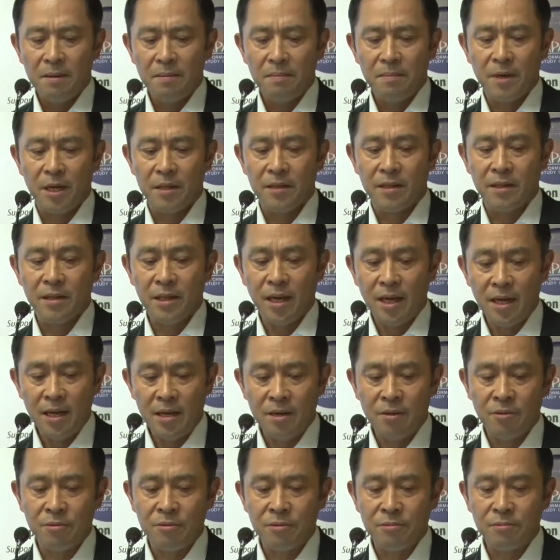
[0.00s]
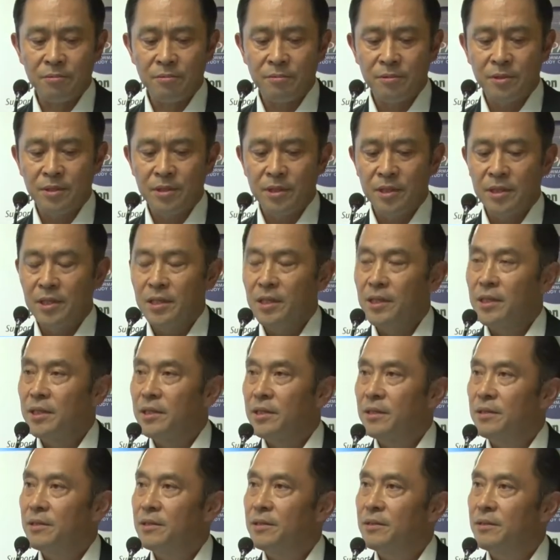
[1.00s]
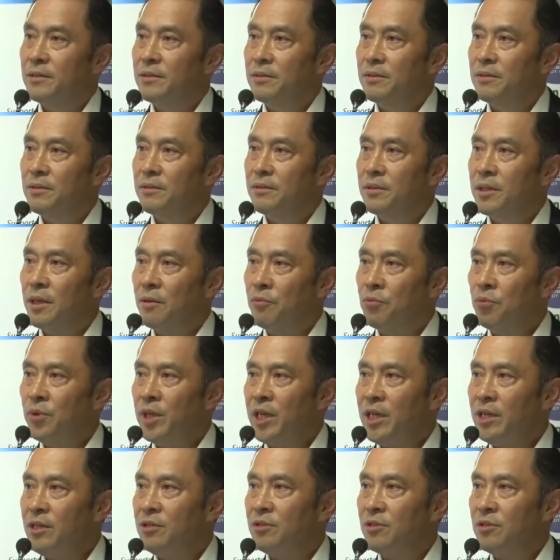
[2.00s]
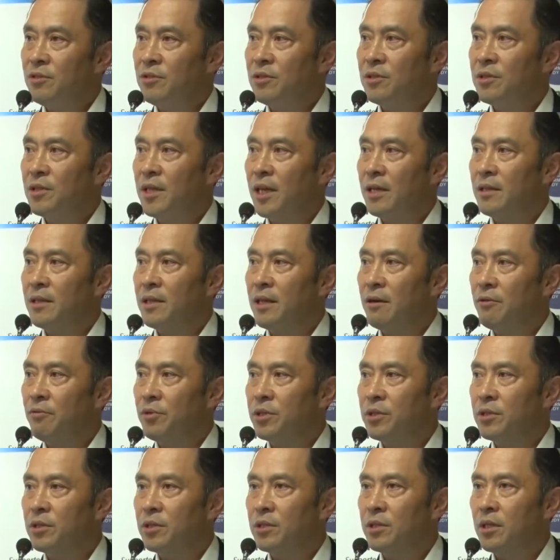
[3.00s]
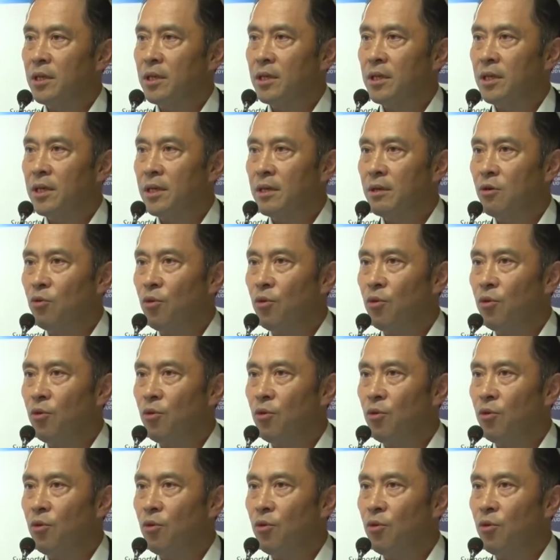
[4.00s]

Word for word: But now the reasons that there was uh,